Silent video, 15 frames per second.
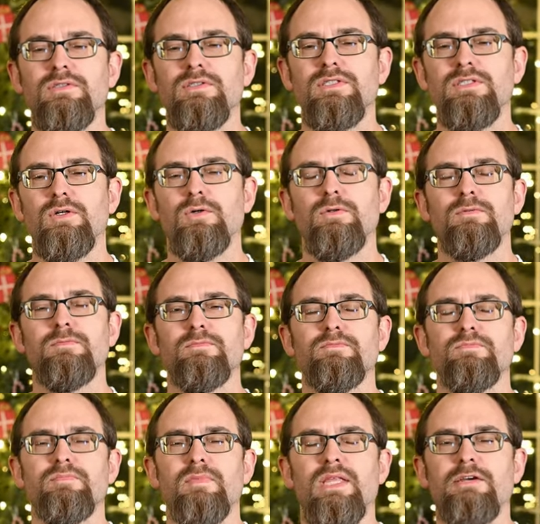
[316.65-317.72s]
So
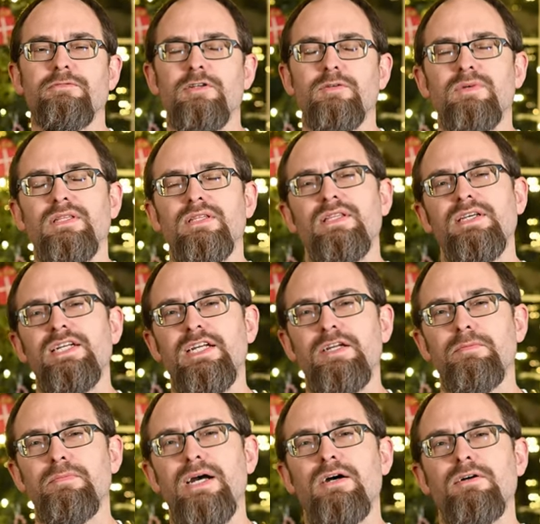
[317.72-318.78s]
if you've been thinking
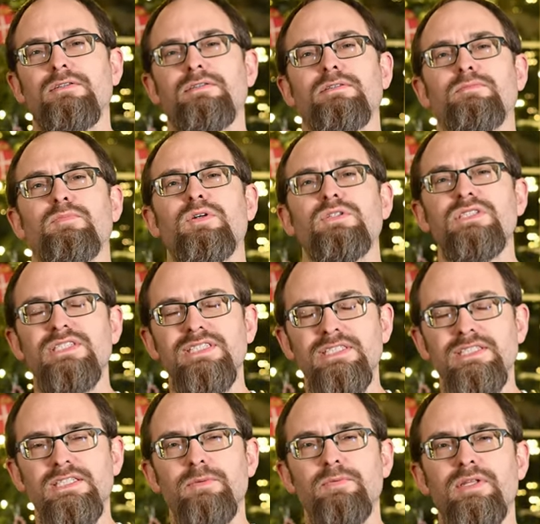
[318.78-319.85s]
about
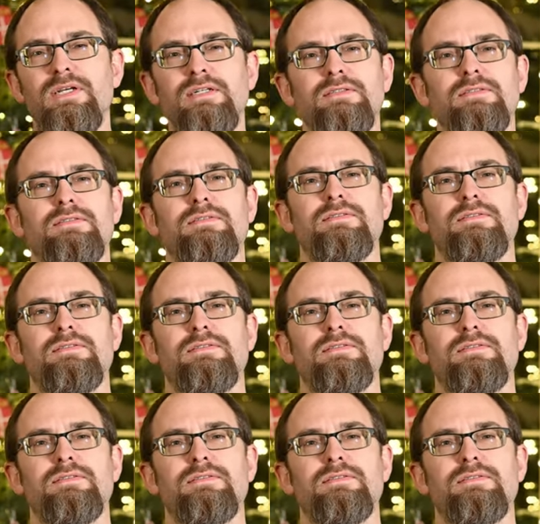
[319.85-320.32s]
purchasing something